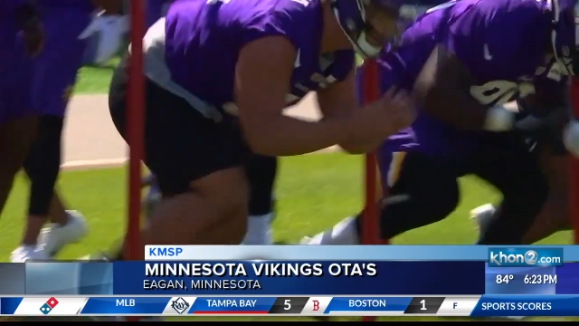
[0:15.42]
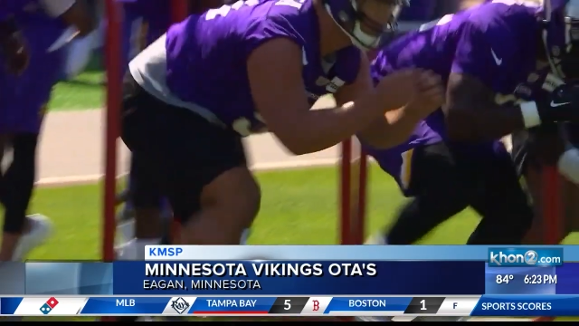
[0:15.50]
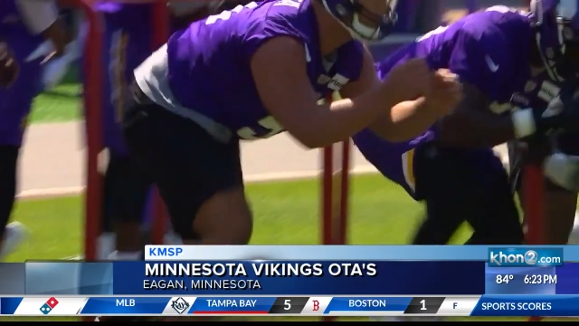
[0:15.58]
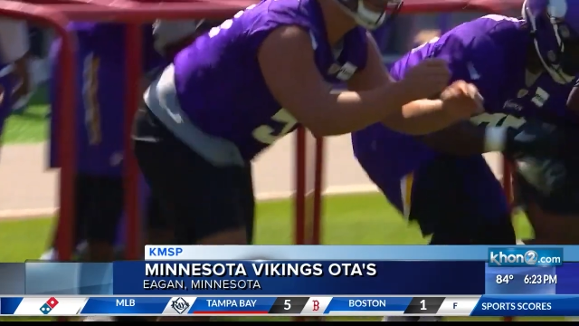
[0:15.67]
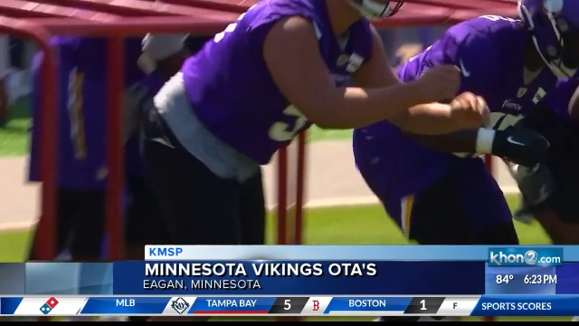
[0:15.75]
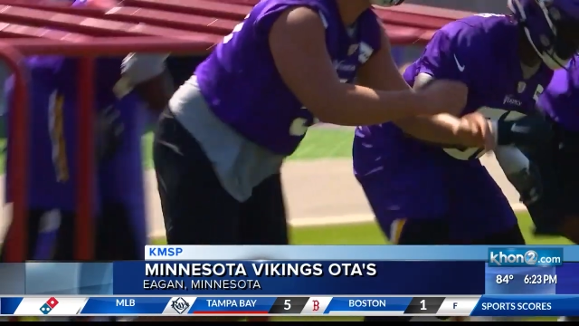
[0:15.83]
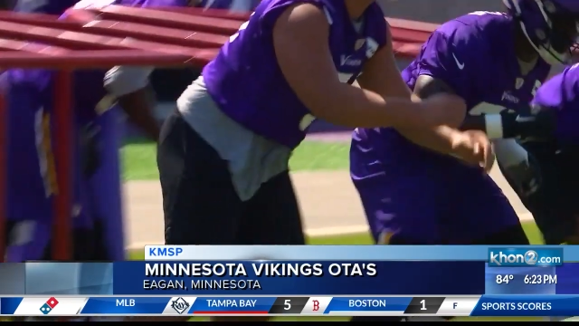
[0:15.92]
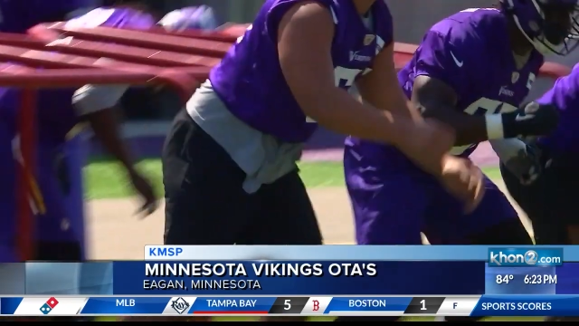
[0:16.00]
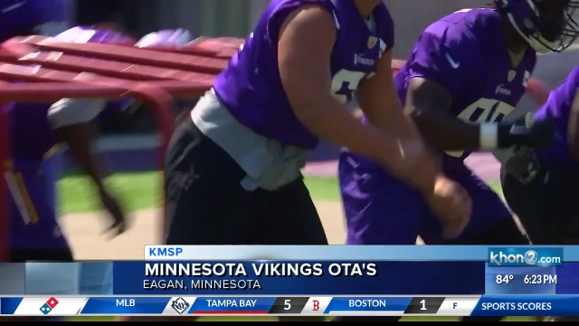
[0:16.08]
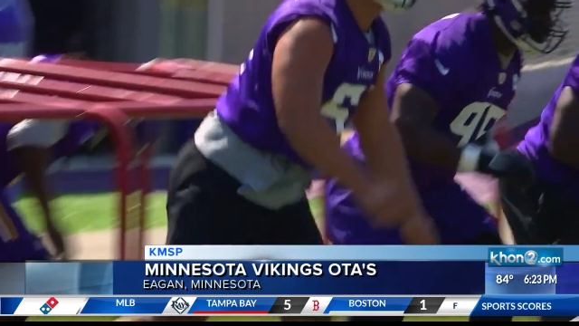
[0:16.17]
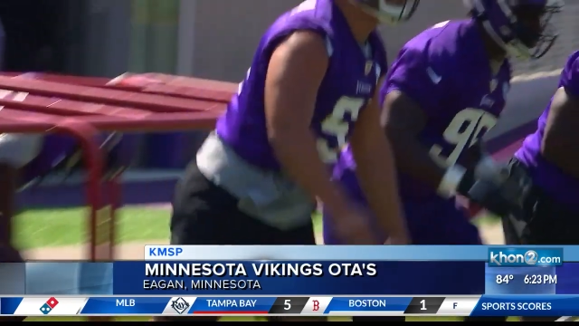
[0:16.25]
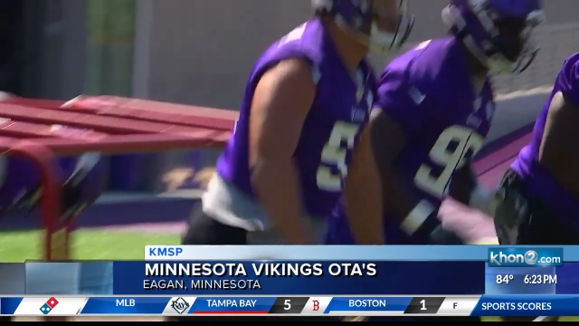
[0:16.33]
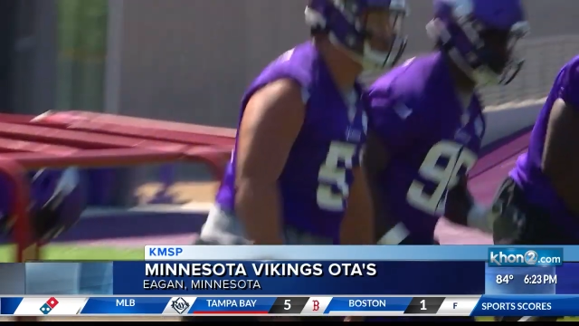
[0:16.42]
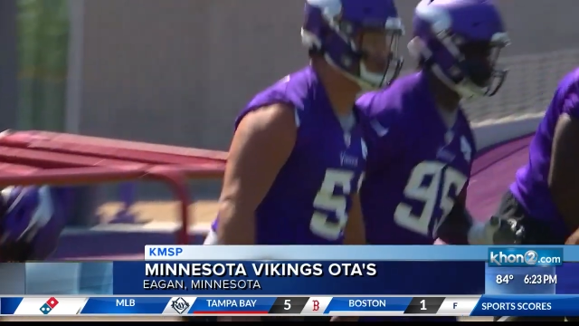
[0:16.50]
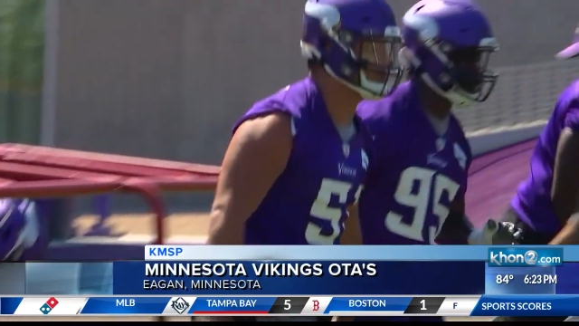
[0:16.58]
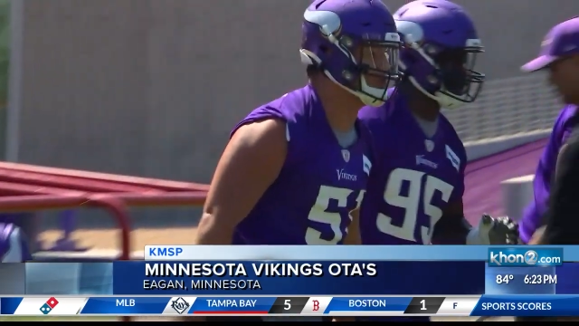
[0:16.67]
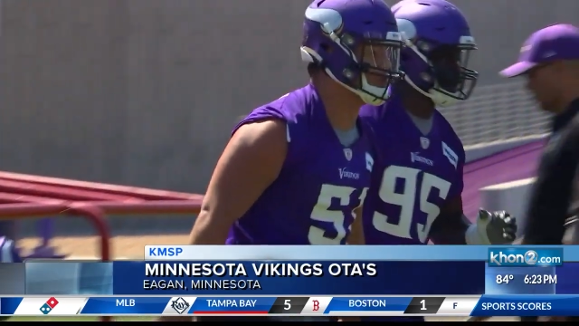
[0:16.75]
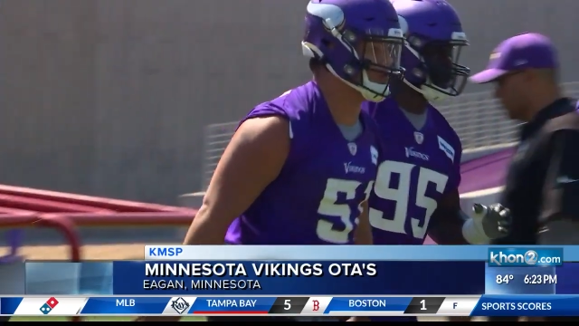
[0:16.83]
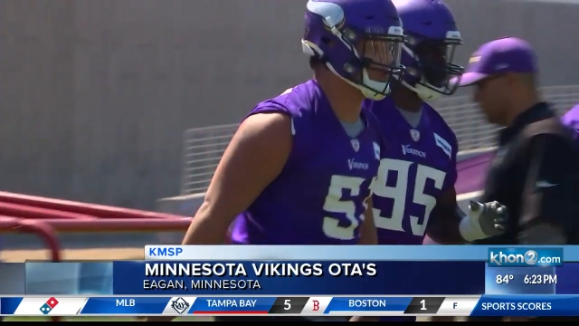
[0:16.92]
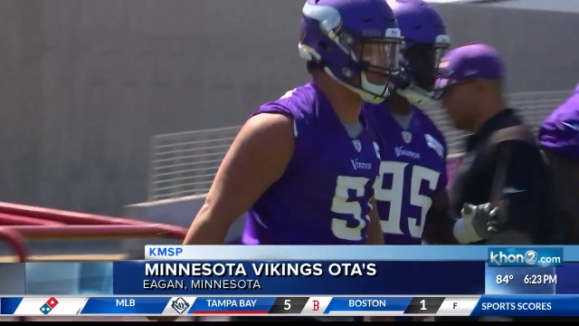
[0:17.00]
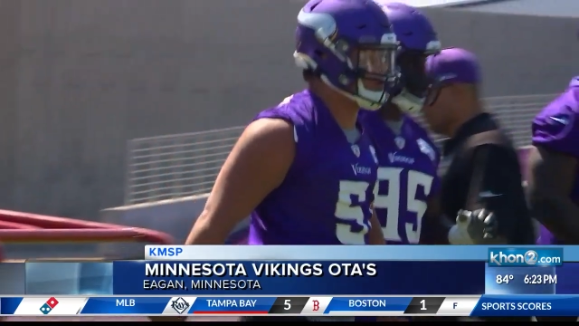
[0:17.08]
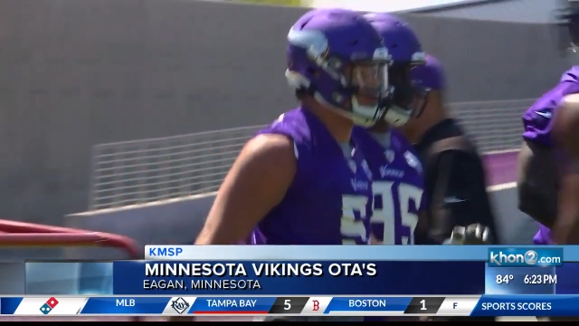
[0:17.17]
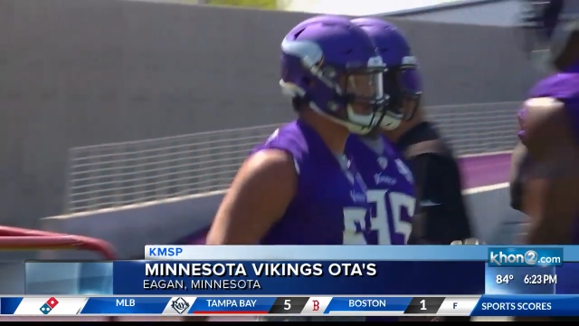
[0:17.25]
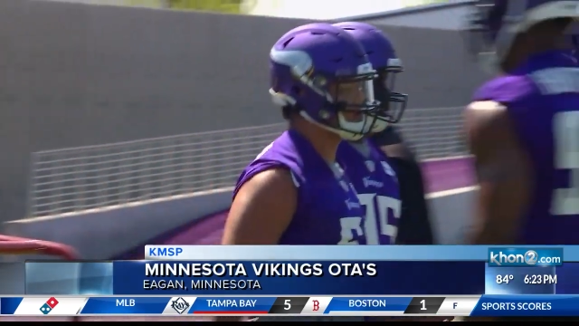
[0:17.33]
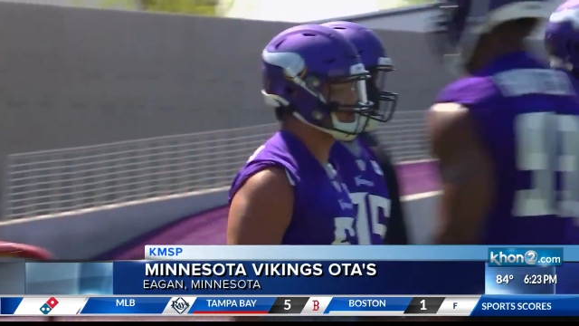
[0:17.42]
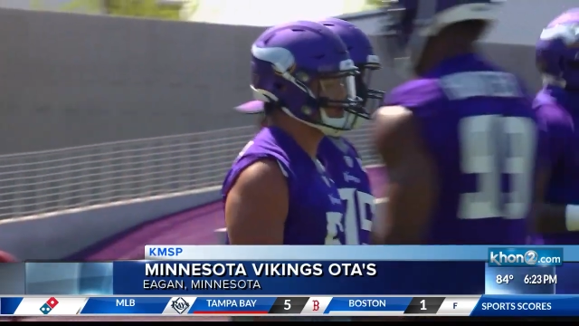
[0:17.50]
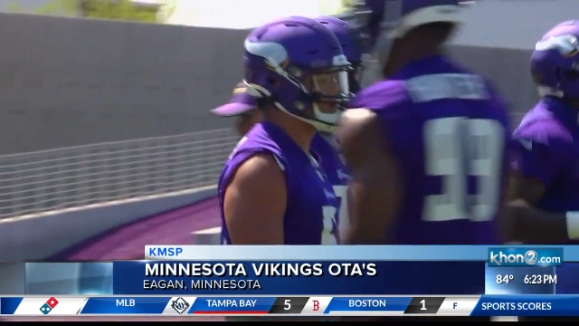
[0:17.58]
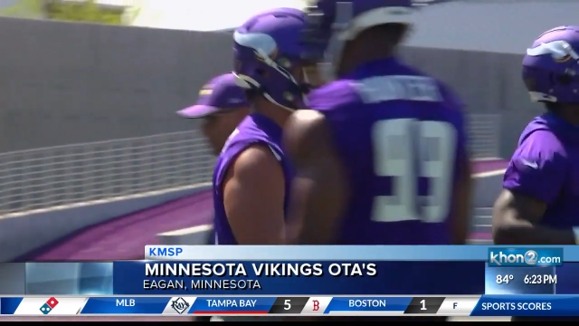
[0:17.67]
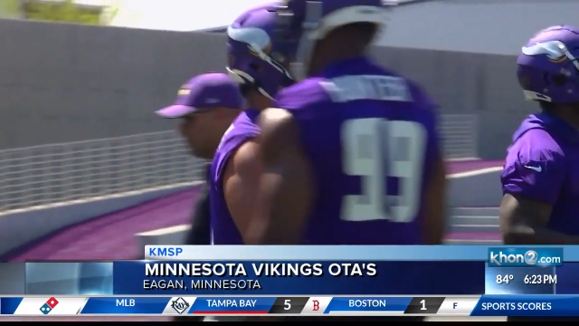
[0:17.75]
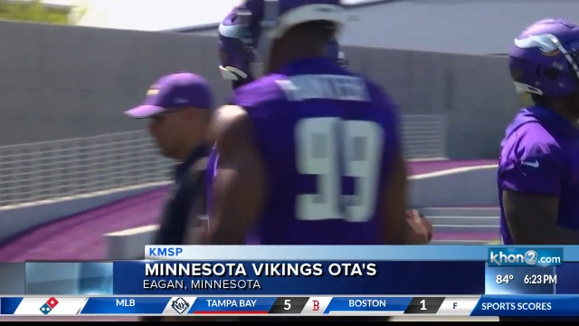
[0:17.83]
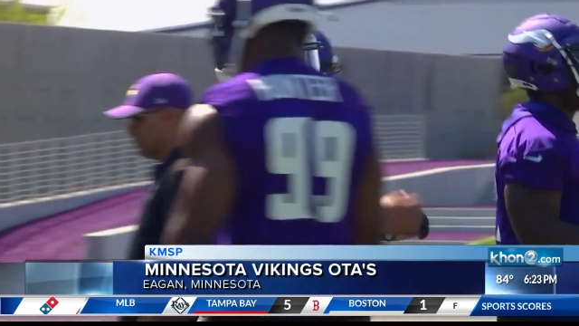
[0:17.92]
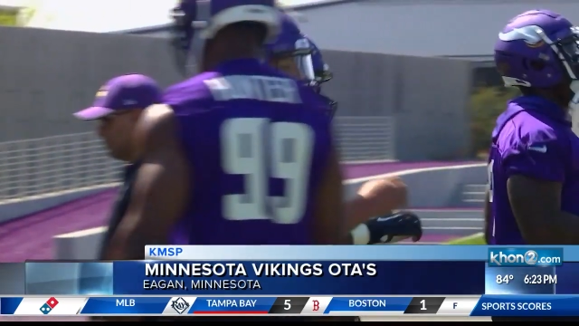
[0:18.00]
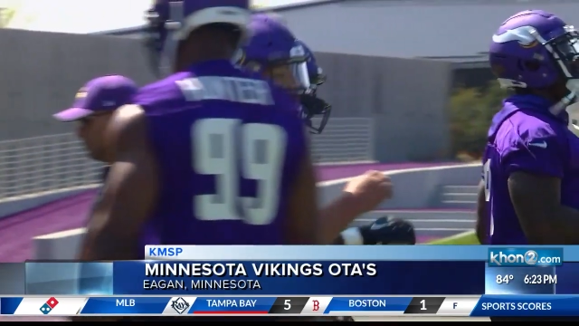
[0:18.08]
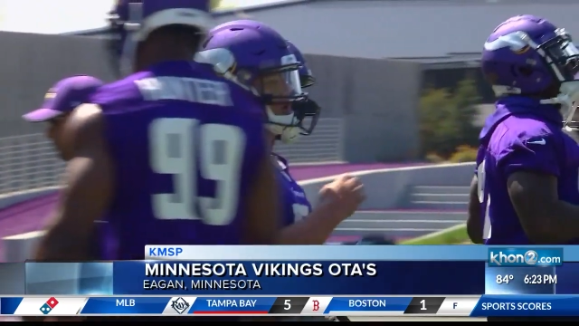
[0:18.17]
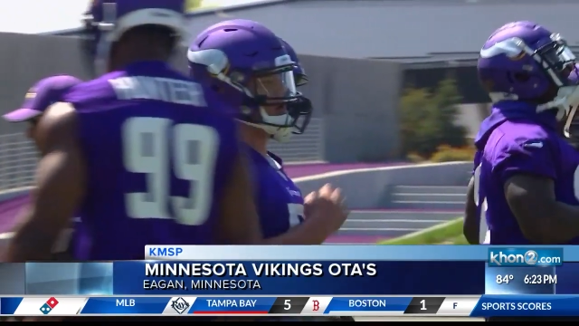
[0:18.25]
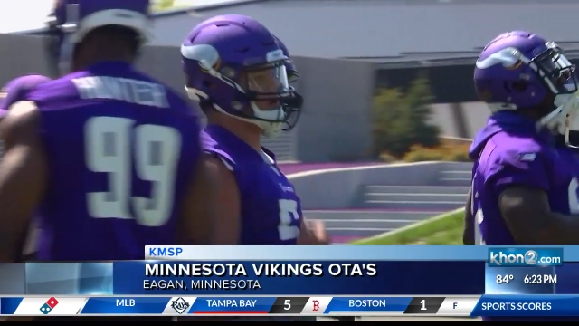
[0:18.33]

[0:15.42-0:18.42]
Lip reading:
(no speaker visible)